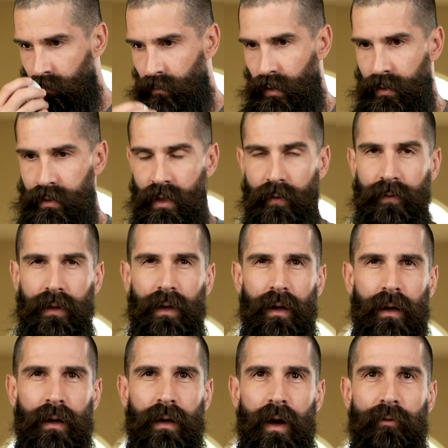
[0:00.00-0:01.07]
It's definitely
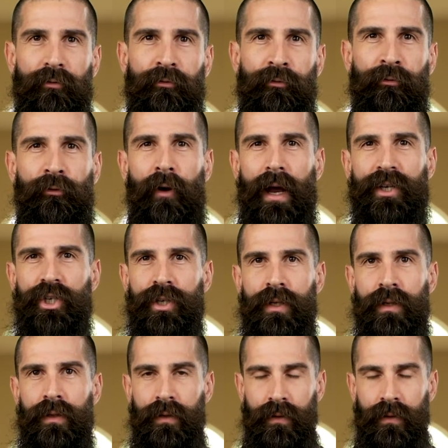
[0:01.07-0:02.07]
a fresh,